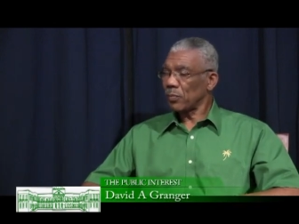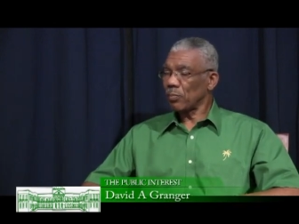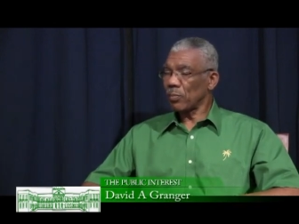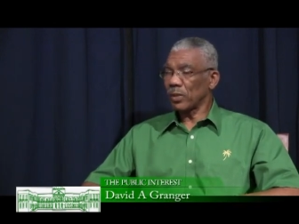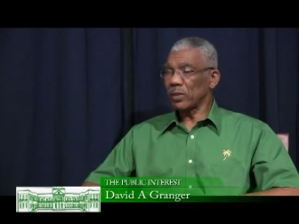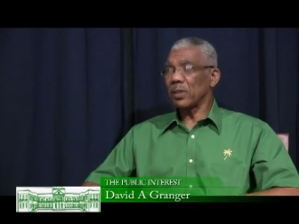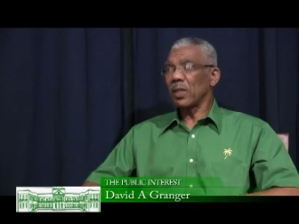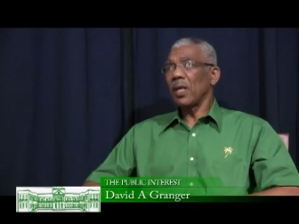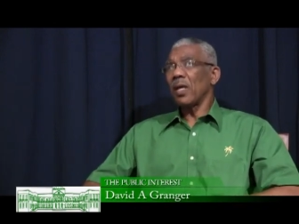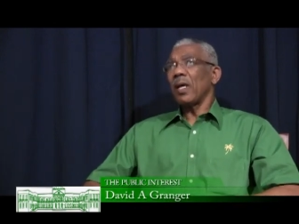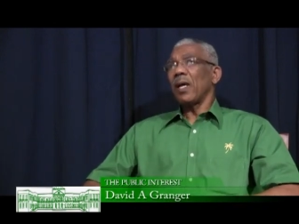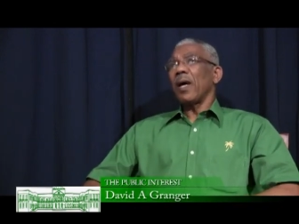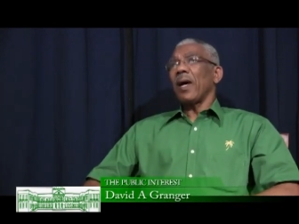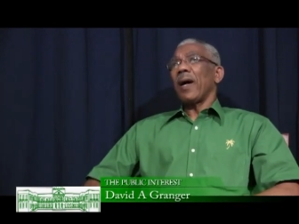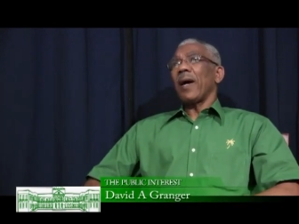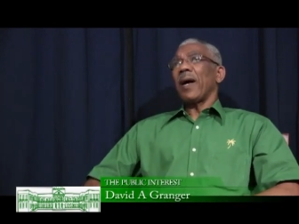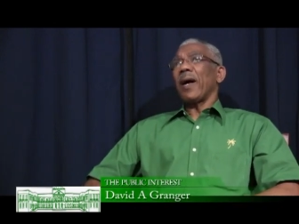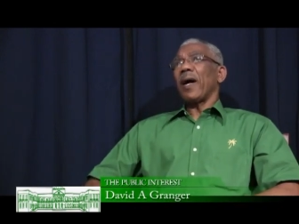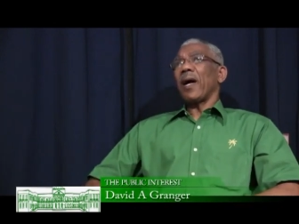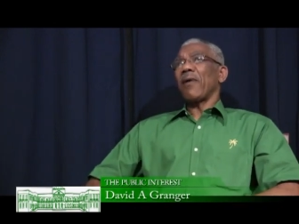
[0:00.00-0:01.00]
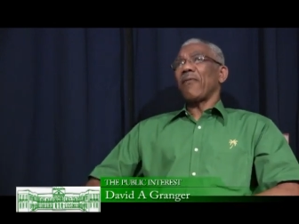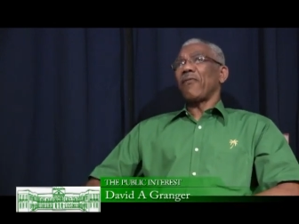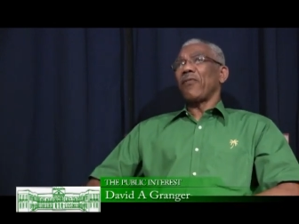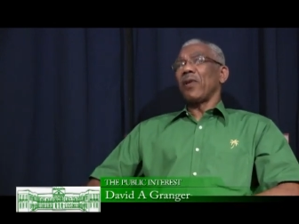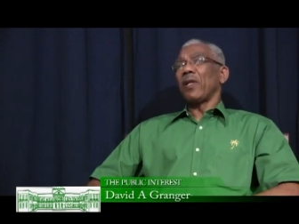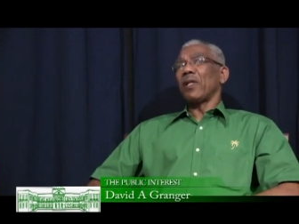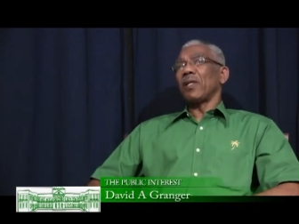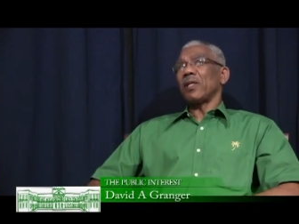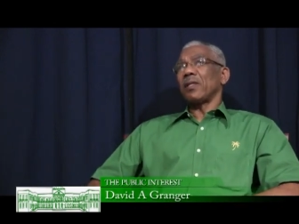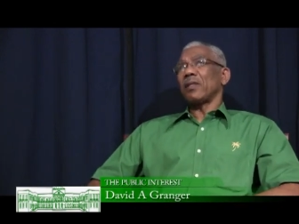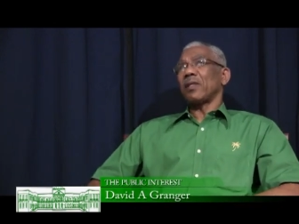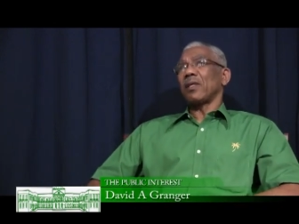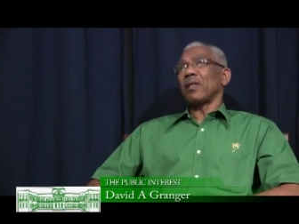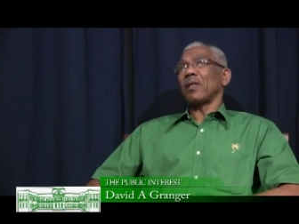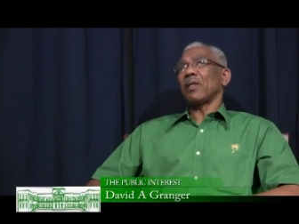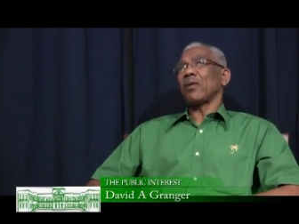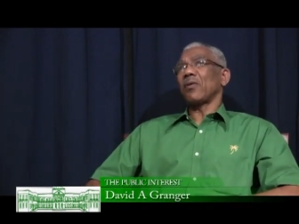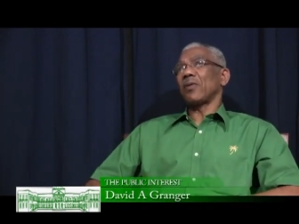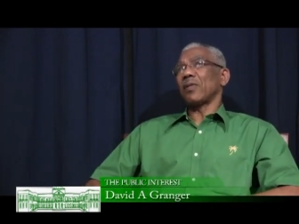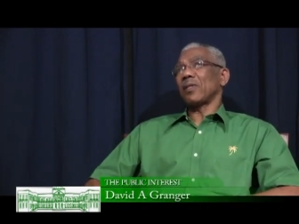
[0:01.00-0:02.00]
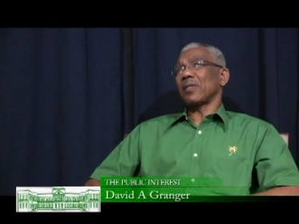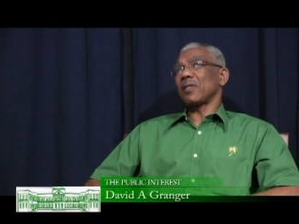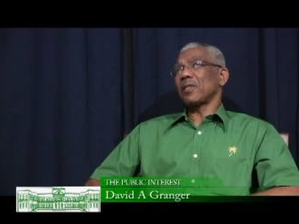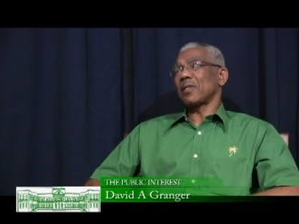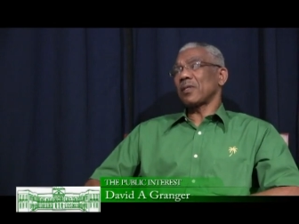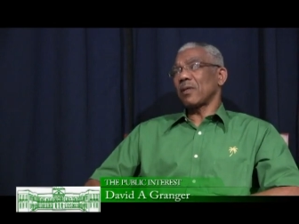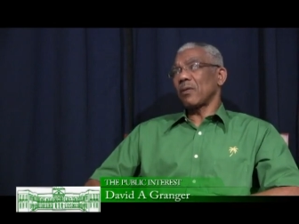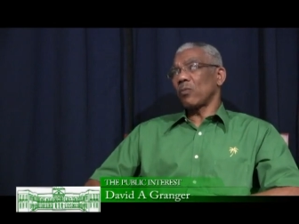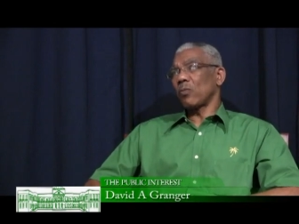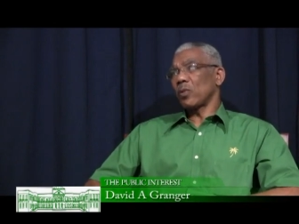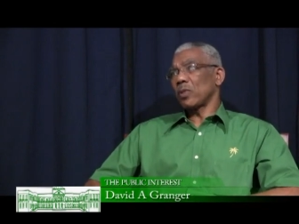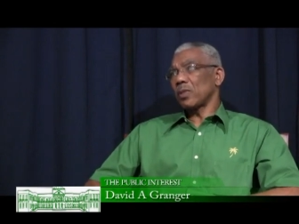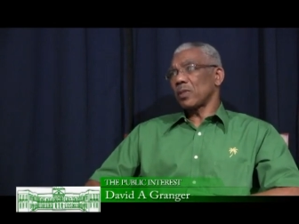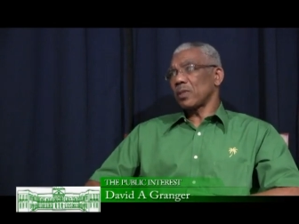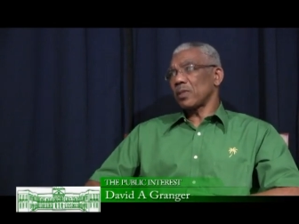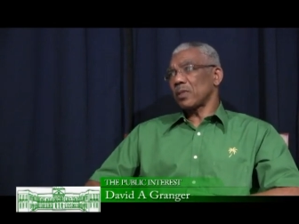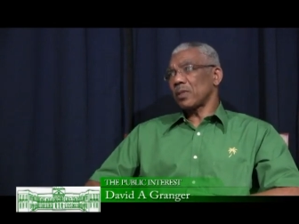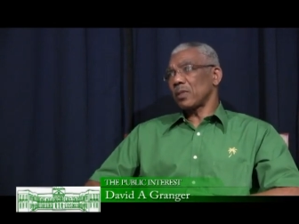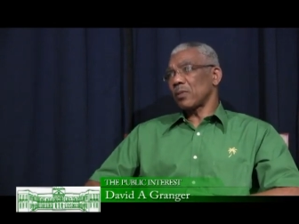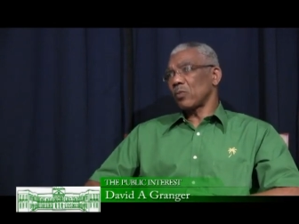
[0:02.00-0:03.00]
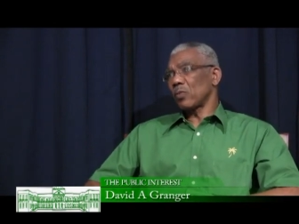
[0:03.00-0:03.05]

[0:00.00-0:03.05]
But I feel that the criticism was,